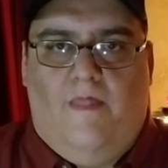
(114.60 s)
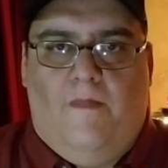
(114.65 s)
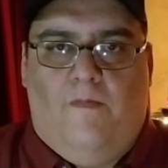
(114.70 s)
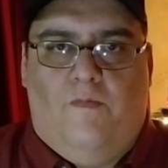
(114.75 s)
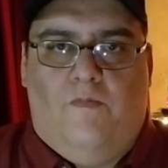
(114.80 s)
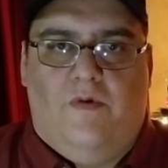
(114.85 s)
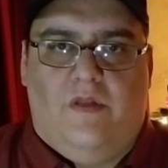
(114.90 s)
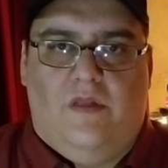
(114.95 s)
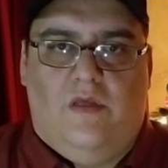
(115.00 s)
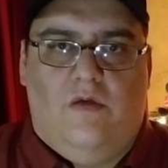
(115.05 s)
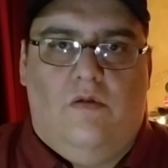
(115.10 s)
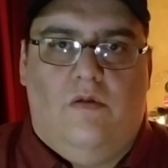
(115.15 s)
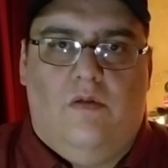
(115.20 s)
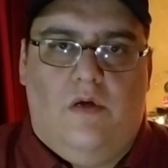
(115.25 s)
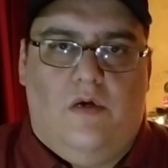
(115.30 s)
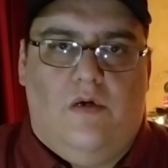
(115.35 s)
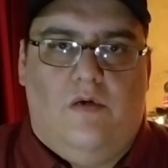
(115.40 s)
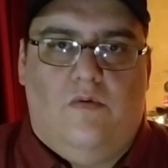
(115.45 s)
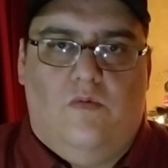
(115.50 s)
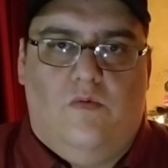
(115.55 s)
When you
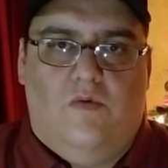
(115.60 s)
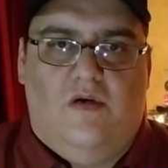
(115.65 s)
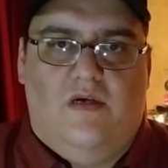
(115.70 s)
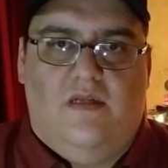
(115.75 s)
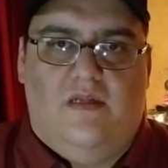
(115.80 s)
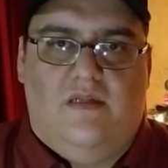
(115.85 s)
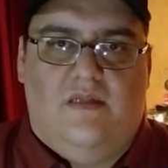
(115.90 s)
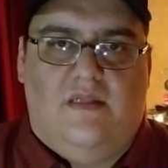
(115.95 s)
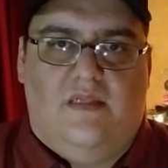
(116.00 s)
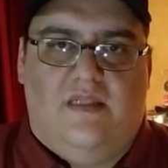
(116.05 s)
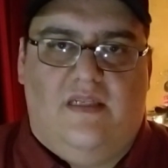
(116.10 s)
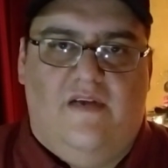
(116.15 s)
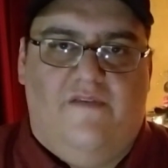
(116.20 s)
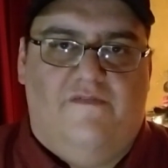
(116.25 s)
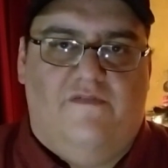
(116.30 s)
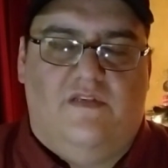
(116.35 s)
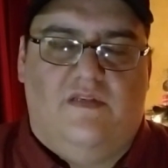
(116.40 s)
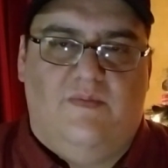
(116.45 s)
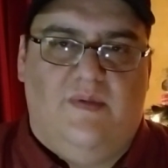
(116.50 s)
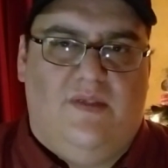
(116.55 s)
learn what the
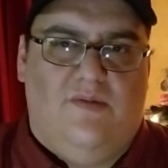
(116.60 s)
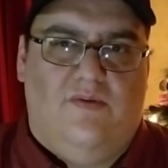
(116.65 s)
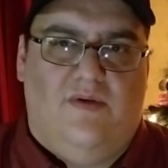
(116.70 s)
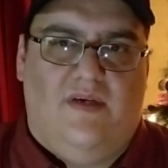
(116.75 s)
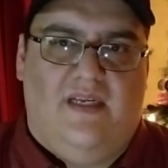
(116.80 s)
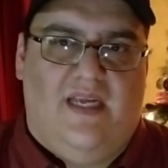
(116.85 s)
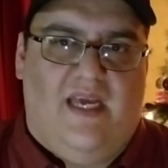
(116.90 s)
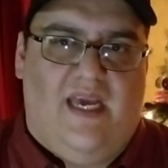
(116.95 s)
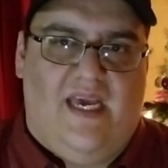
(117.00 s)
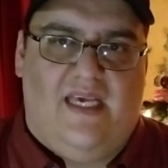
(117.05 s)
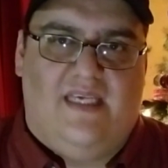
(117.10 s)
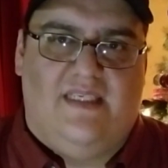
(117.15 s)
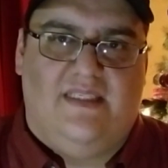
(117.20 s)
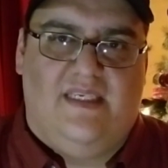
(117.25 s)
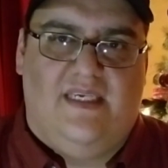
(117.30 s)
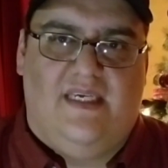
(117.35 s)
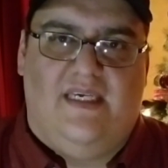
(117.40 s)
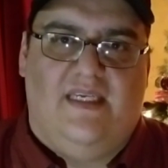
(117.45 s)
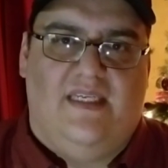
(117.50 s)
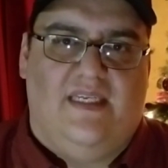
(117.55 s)
difference between the
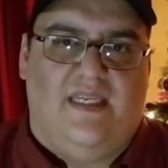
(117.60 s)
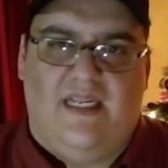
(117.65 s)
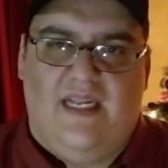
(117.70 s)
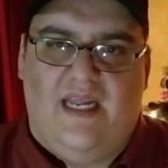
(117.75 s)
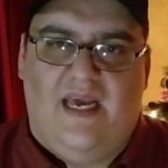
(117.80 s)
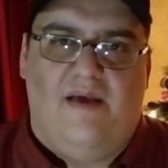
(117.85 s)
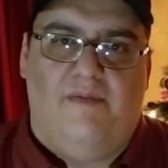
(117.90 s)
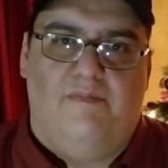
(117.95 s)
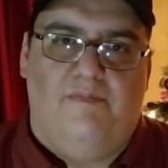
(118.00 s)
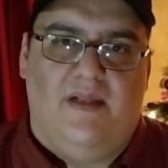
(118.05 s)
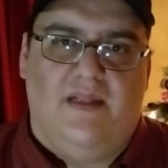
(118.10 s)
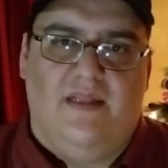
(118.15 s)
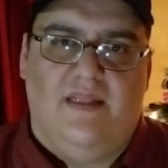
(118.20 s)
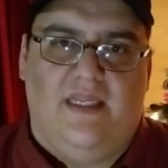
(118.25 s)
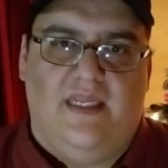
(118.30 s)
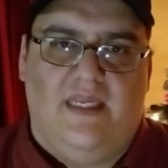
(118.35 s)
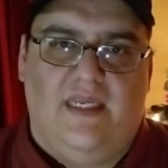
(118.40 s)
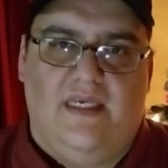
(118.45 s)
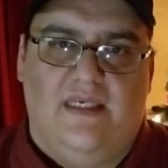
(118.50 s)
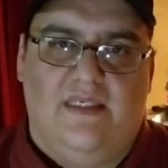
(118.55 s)
asset and the
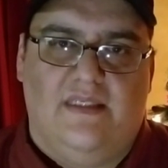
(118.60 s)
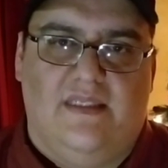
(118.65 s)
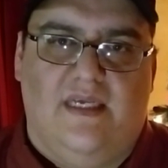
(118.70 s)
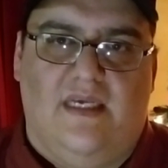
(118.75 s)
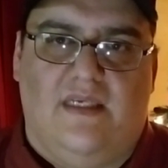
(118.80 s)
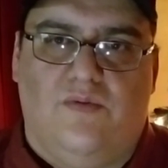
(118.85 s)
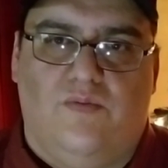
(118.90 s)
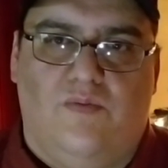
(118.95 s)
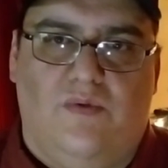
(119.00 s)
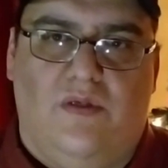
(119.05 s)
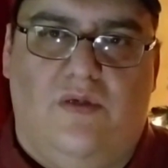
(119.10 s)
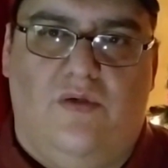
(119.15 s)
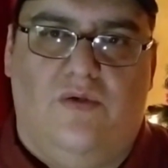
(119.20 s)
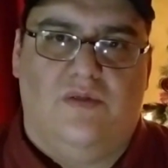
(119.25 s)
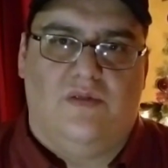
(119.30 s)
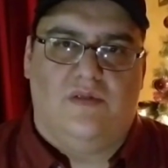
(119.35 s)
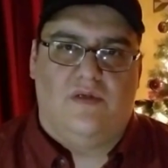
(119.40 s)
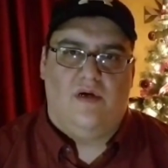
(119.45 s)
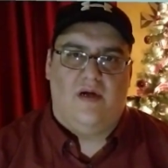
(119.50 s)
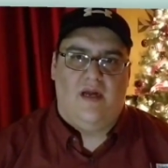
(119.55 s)
liability is, that's when you'll start